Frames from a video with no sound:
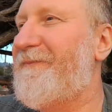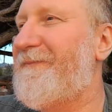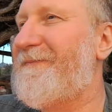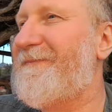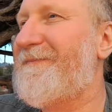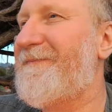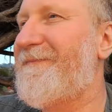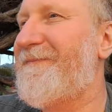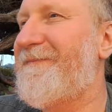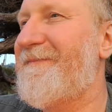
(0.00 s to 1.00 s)

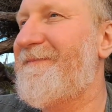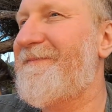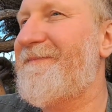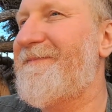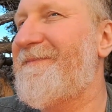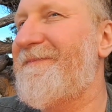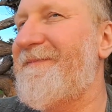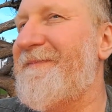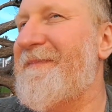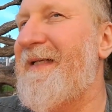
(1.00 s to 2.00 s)
Nobody speaks.